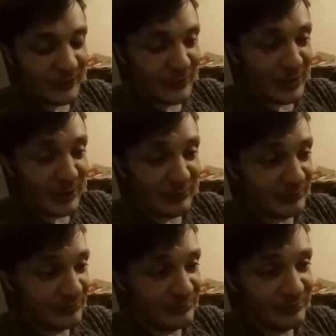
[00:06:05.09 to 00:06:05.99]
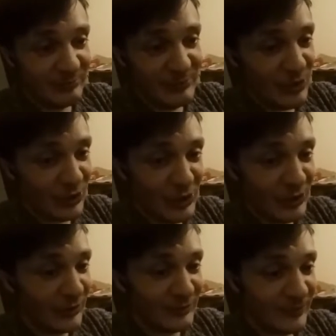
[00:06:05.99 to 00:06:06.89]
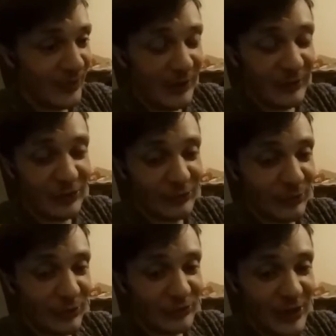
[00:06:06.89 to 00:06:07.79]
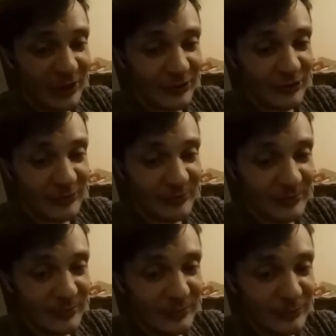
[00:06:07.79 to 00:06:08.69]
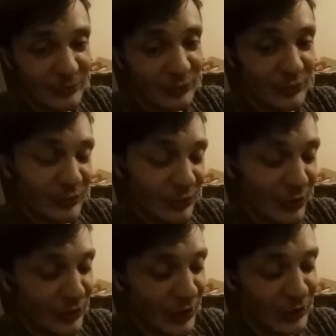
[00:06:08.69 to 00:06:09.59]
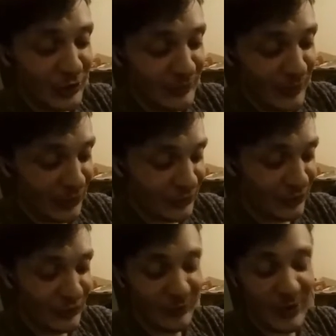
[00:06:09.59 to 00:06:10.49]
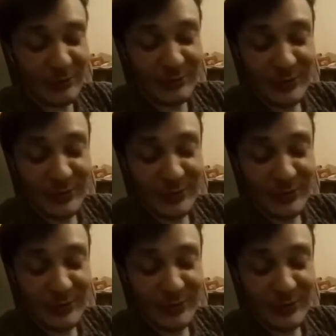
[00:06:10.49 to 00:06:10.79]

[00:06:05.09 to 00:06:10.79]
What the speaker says: I mean, I'm looking at various projects, trying to go university as well.